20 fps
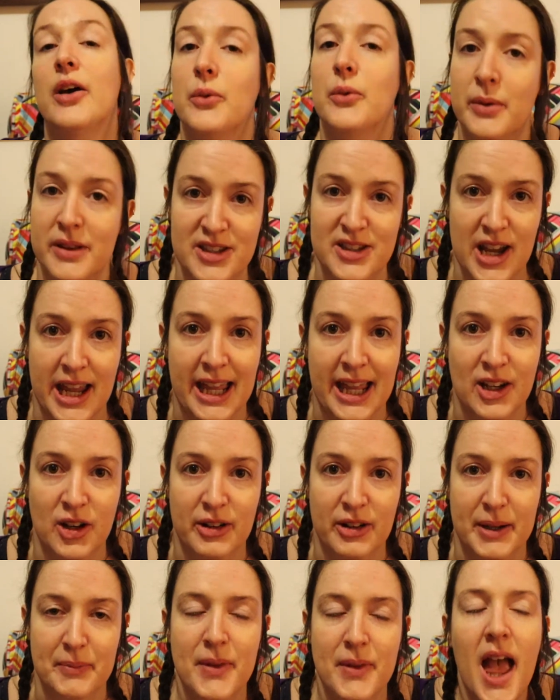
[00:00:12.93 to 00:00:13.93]
with Jay and
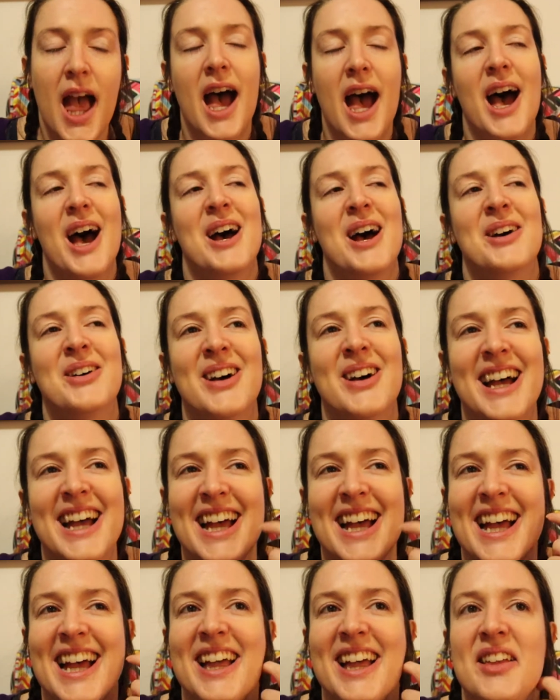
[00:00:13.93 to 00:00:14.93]
Laurie.
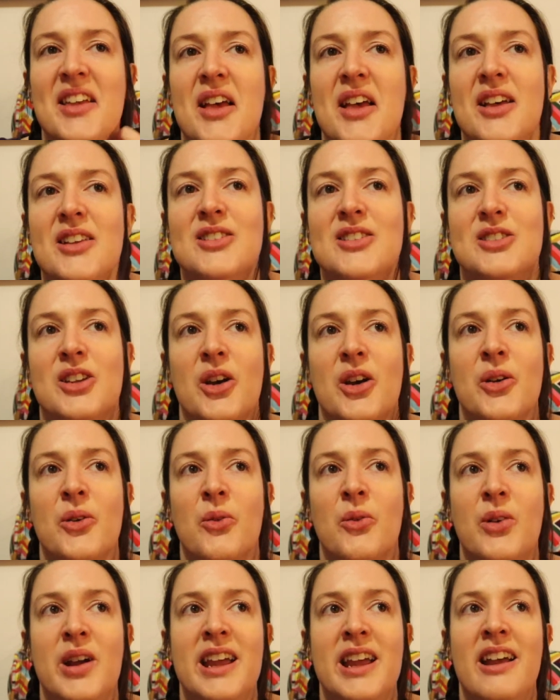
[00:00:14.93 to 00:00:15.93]
So
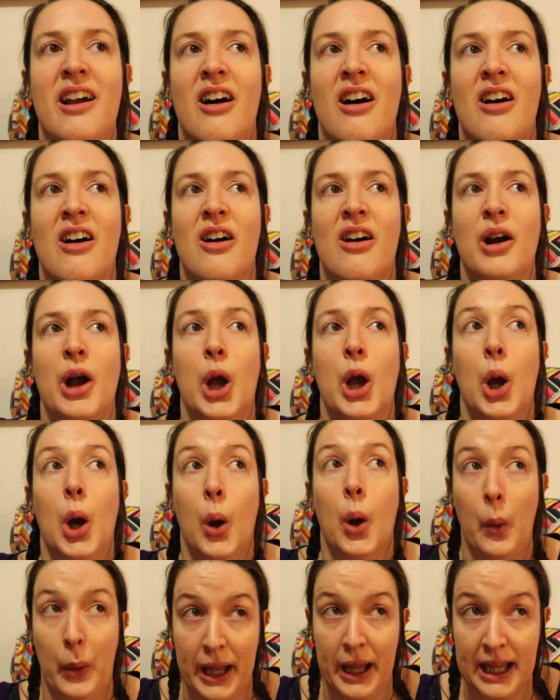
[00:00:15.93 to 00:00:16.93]
we are
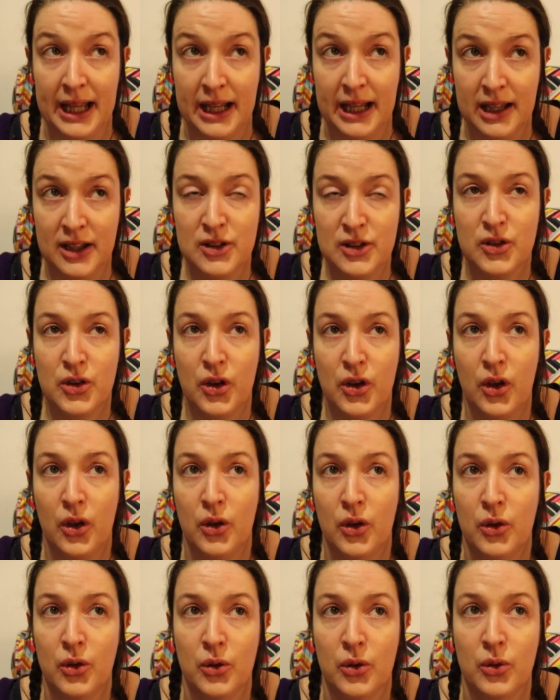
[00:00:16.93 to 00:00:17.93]
going
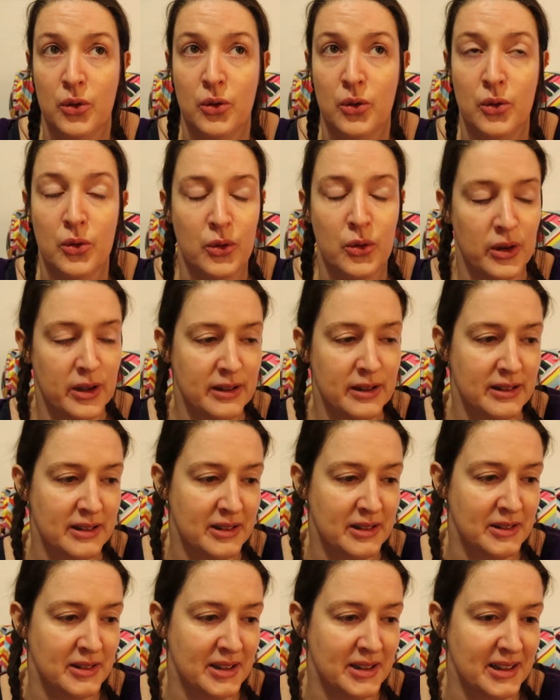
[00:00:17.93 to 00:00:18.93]
to...
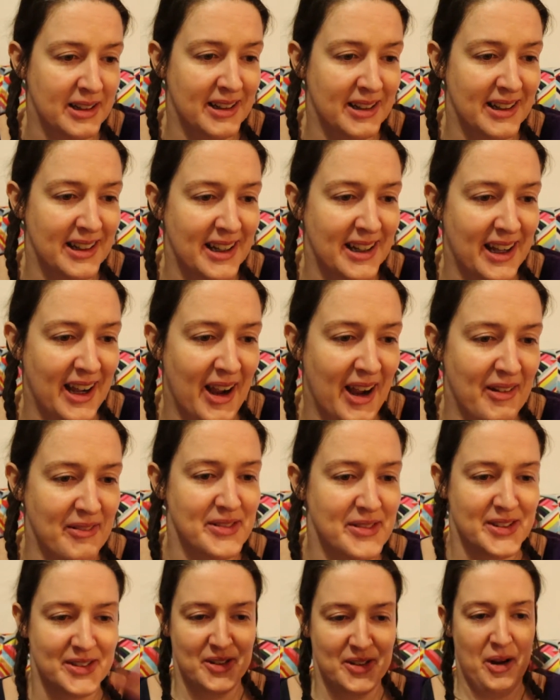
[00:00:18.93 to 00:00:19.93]
I
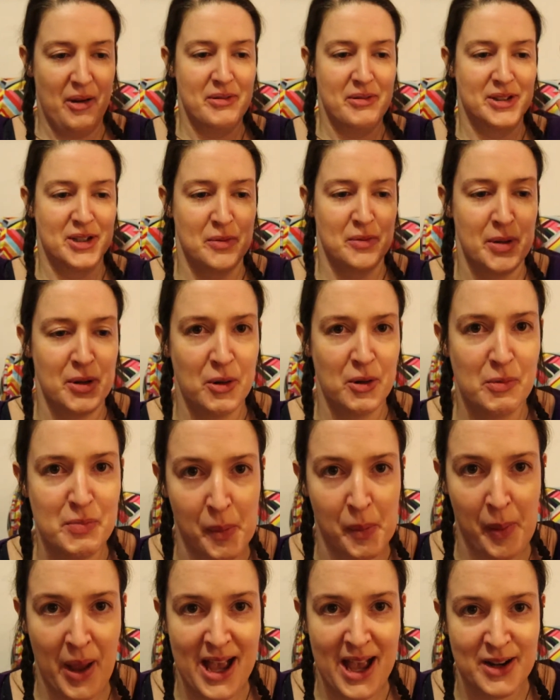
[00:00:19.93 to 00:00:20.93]
was going to be all
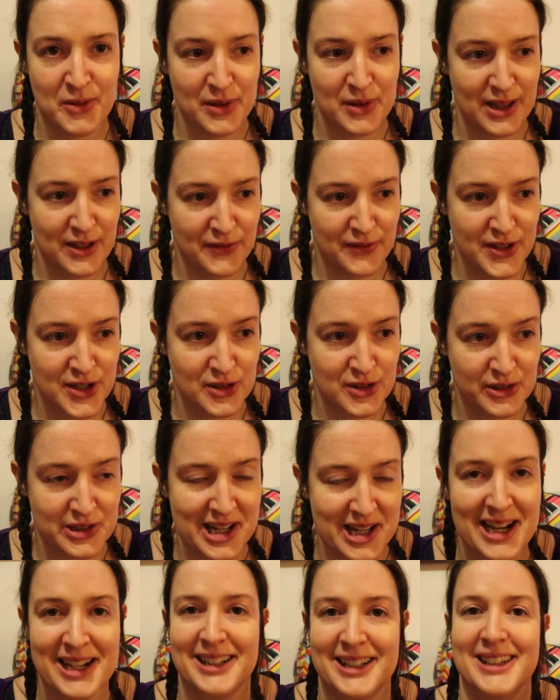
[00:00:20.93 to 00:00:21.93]
prepared with the official
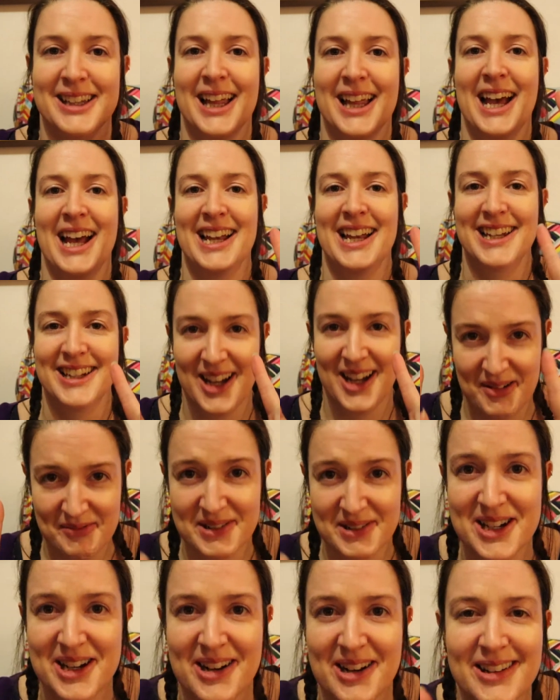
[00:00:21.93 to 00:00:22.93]
title and
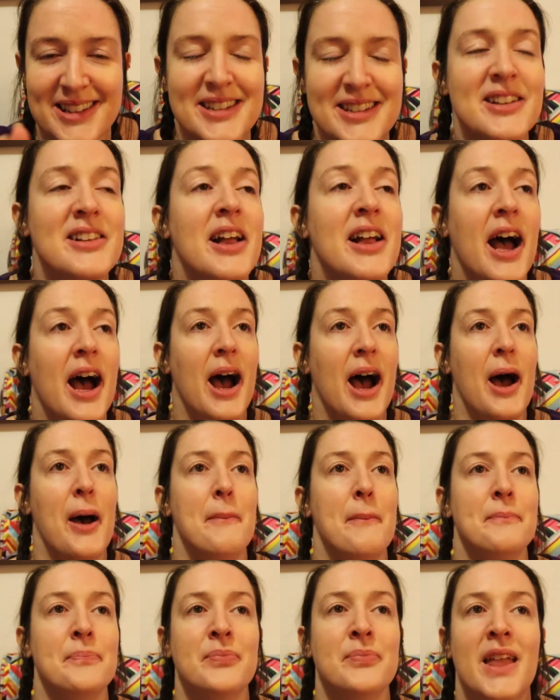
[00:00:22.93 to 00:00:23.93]
I'm not.
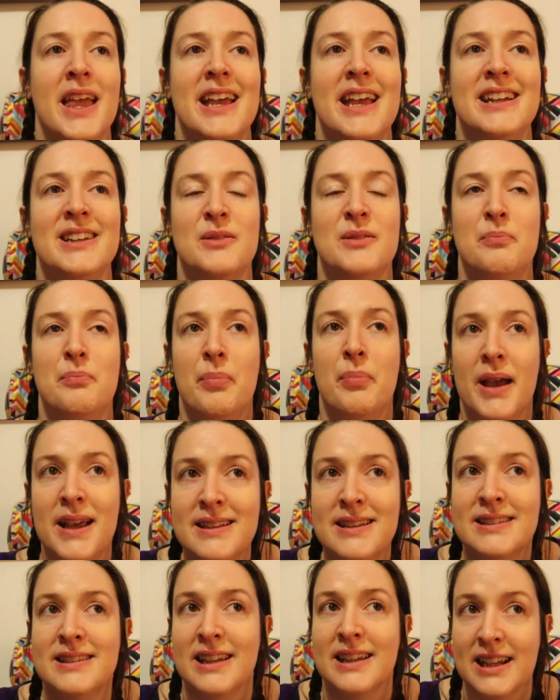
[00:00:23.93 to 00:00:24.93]
It's
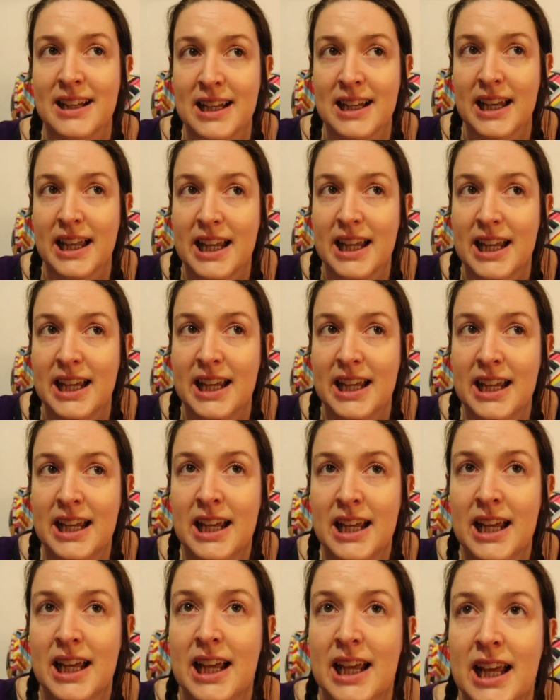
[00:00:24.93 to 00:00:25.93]
basically
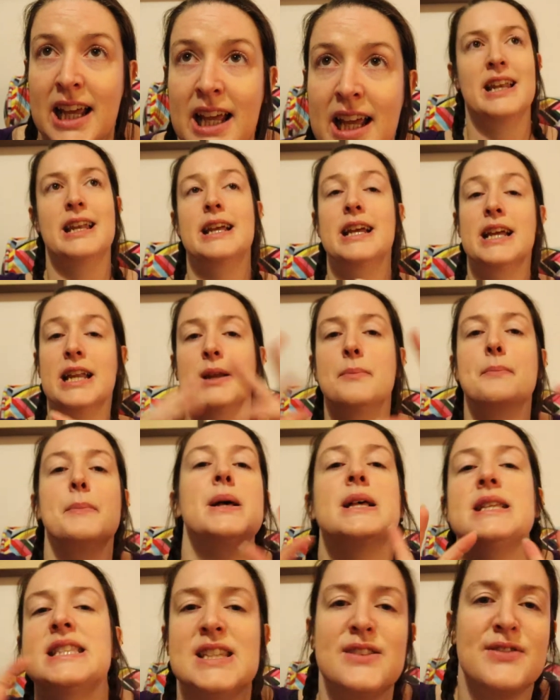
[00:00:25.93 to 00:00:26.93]
an
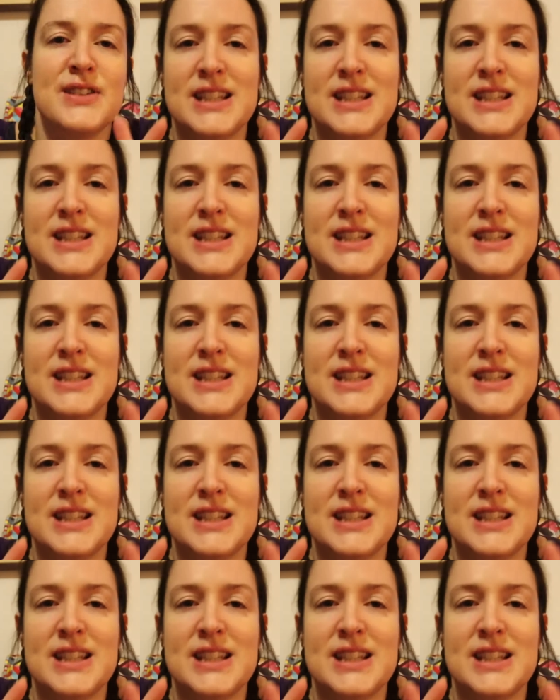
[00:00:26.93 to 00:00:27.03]
immersive